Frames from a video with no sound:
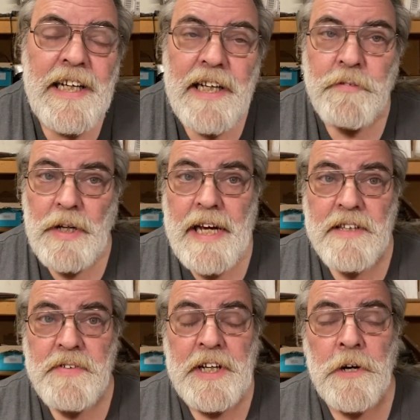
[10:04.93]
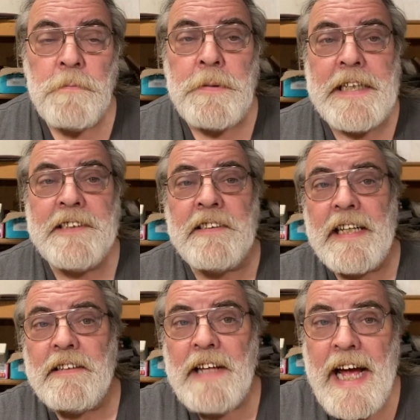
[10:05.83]
if you like the video, please
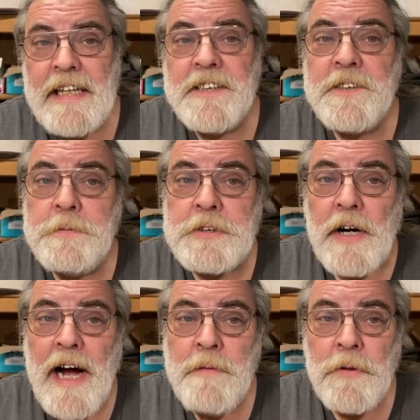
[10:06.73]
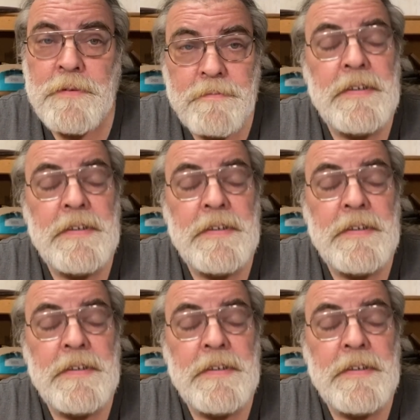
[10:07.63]
click like and subscribe.